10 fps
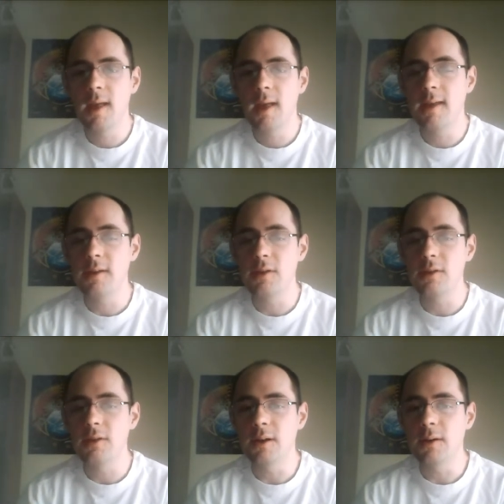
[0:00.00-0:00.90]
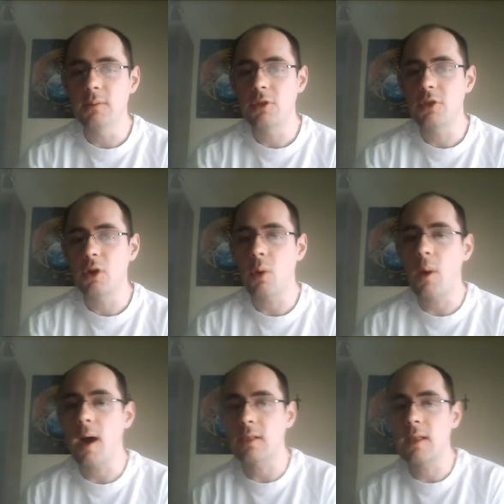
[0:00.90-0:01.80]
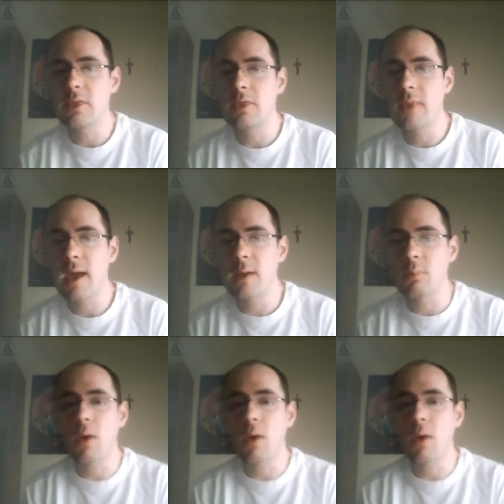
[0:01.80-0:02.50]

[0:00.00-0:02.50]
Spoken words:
And so I like that